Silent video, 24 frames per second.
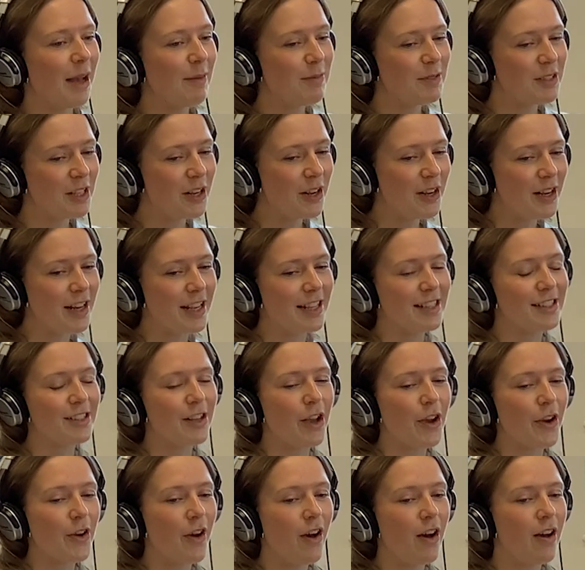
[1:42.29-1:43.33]
Absolutely.
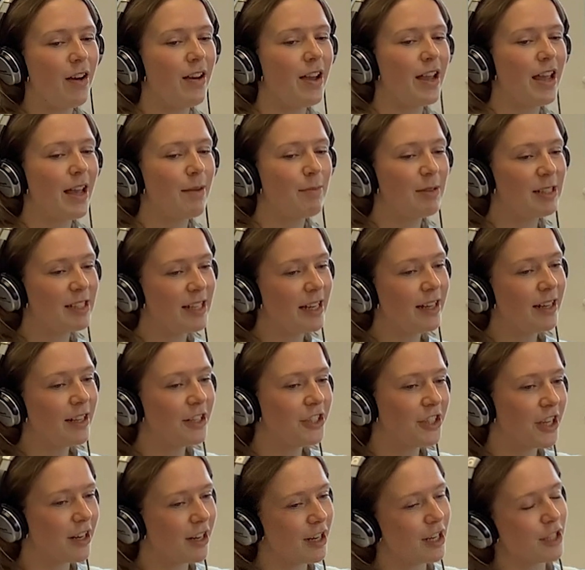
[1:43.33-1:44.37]
So I am a senior
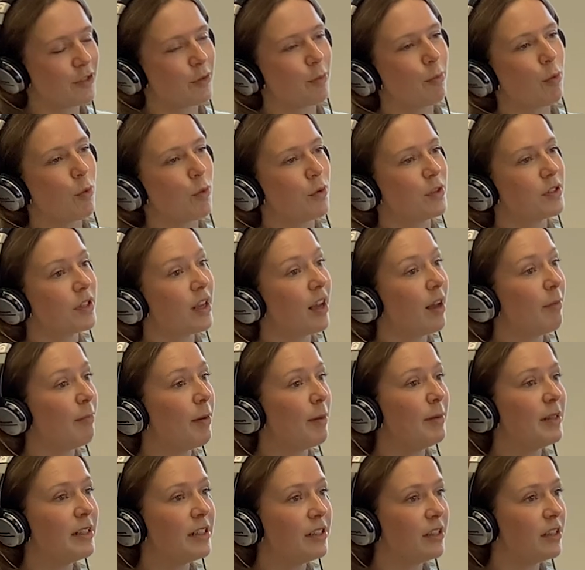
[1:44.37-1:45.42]
journalist reporter at
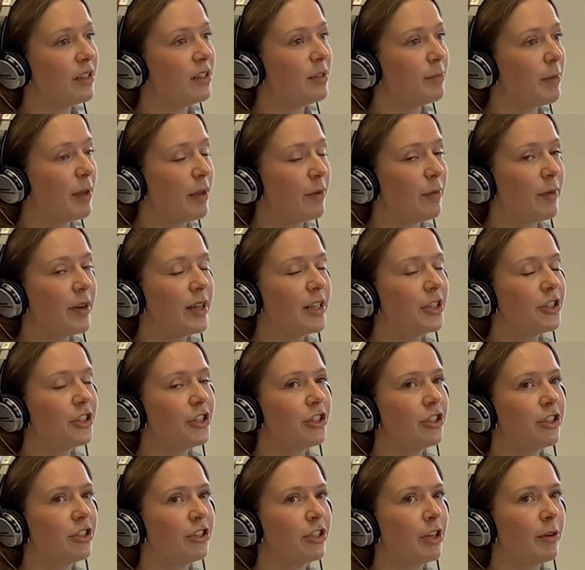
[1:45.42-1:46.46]
BBC Newsbeat,
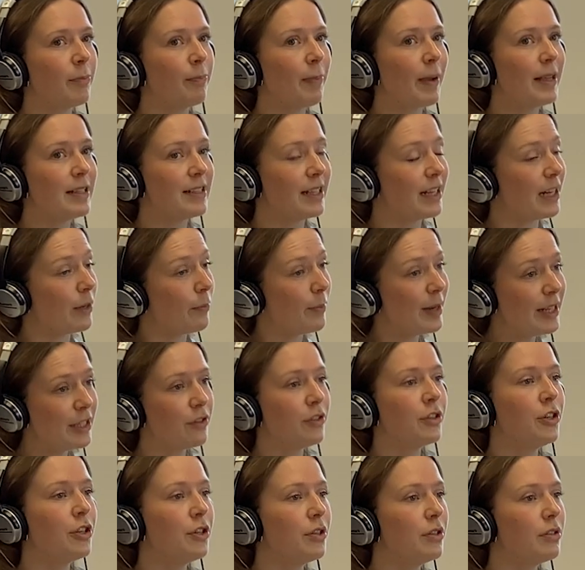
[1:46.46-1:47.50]
which basically we
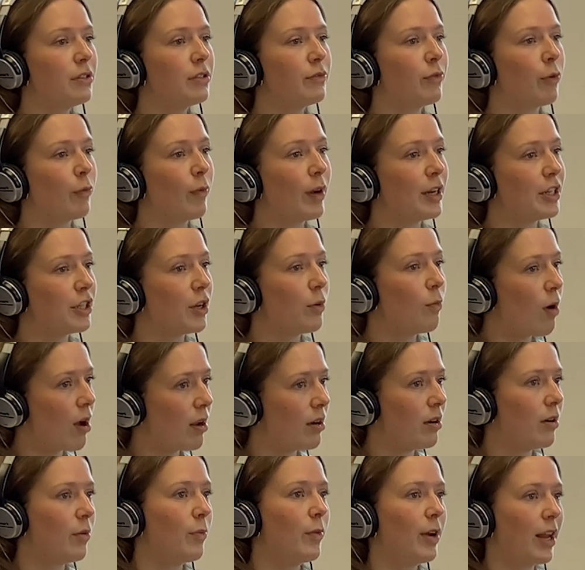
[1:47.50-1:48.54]
do the news for Radio
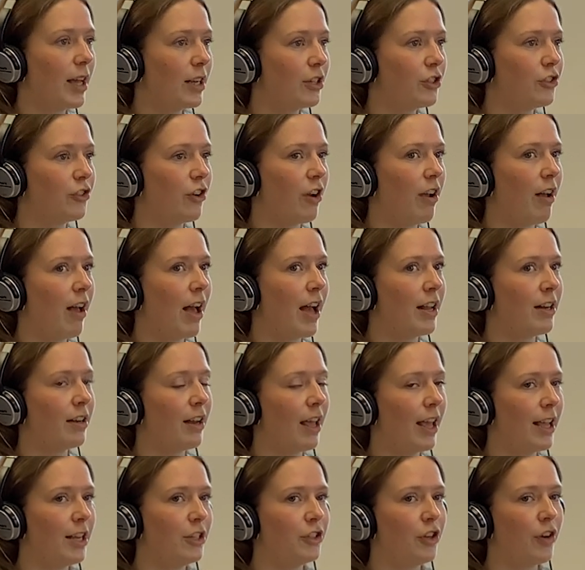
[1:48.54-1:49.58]
1, 1Extra and
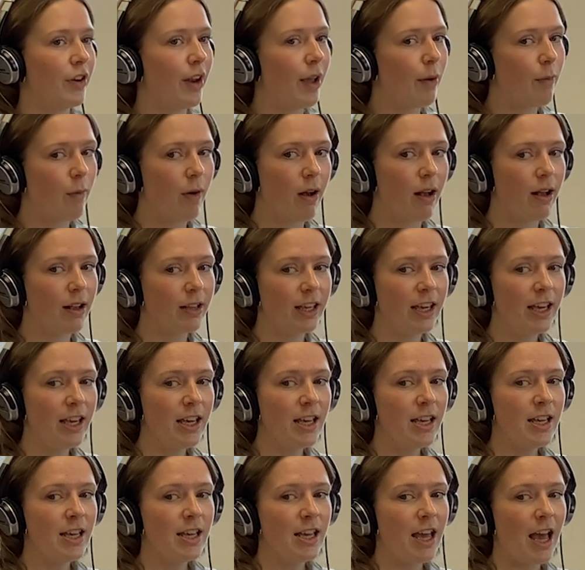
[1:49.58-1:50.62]
Asia Network.
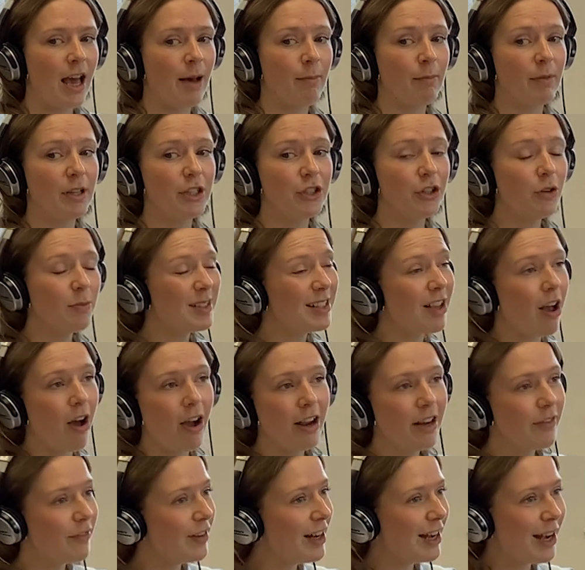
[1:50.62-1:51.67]
And my job is
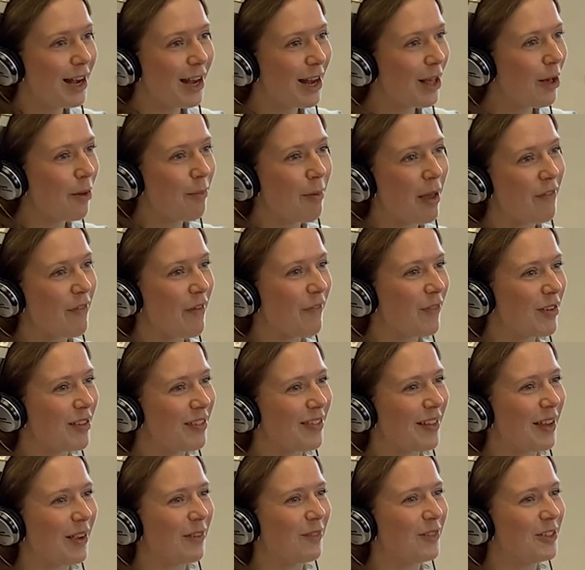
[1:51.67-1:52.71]
kind of a little bit of
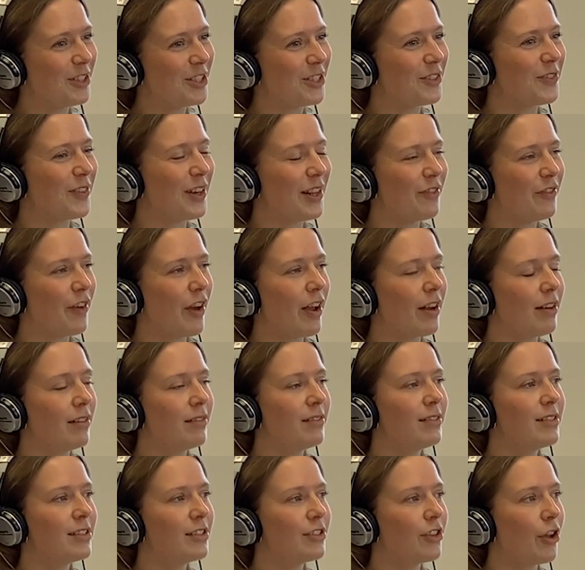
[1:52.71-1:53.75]
everything, which is really
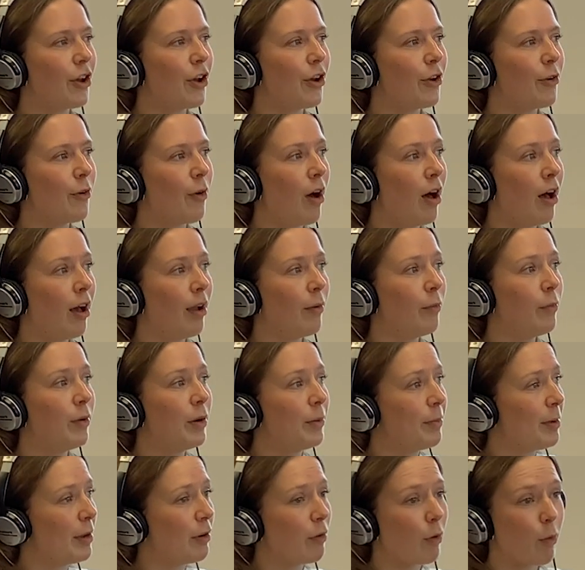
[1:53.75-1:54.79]
fun. So I
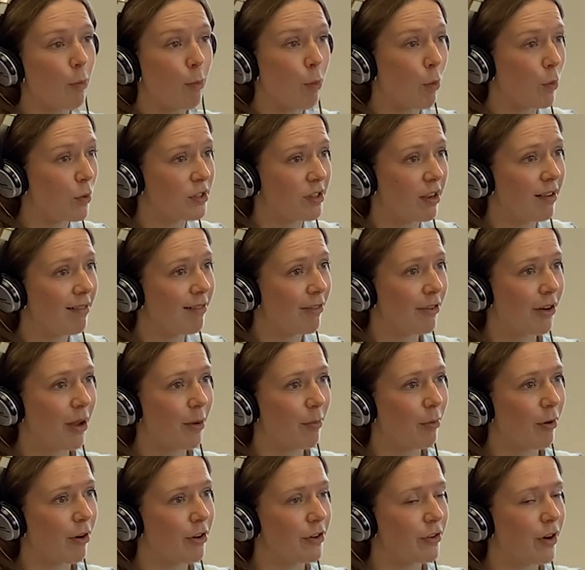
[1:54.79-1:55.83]
will be a reporter on
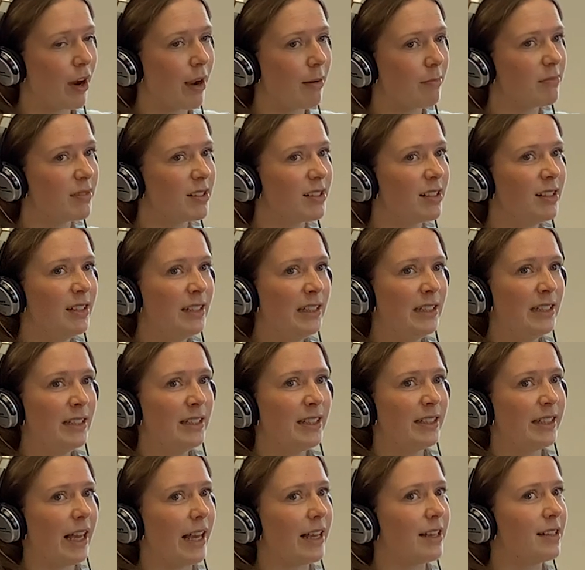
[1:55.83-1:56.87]
our programmes,
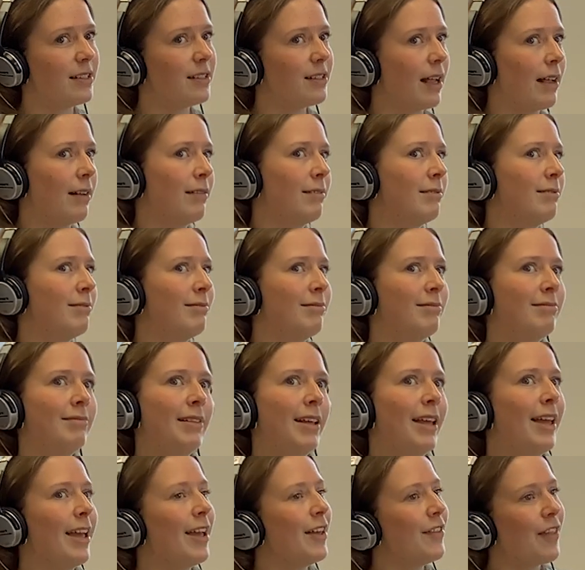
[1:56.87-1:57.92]
getting sent
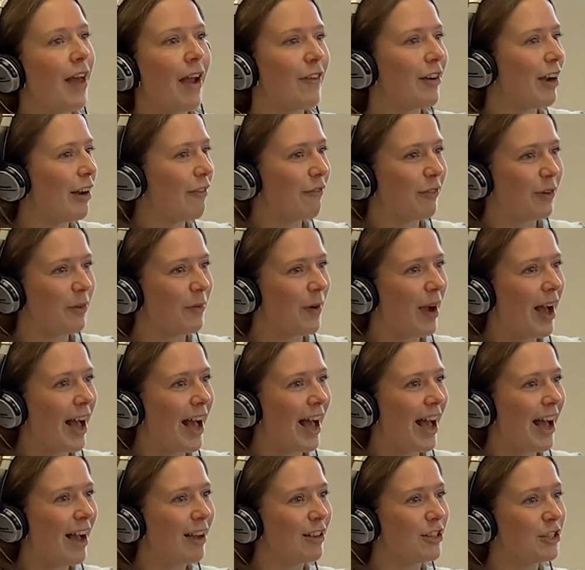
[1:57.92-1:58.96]
here, there and
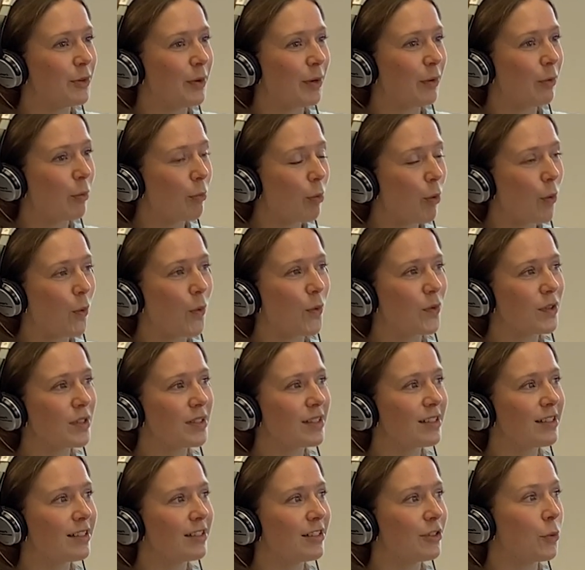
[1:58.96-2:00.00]
everywhere, doing
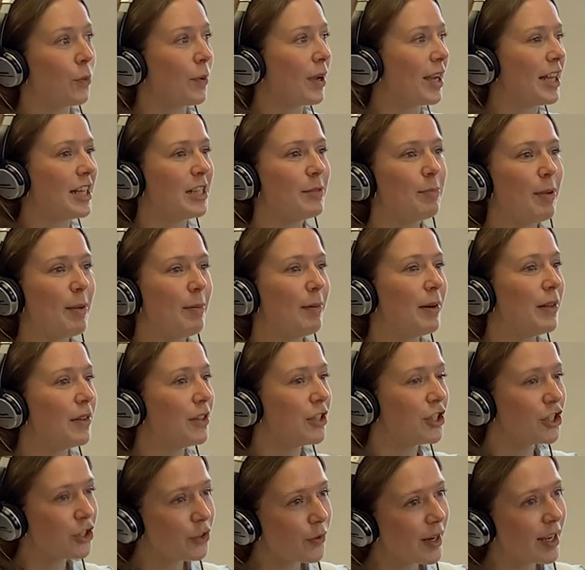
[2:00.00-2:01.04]
reports, talking to people in
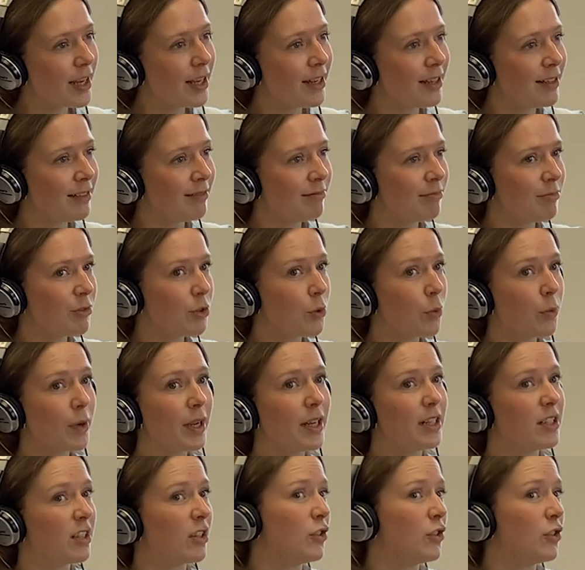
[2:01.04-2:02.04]
the street, talking to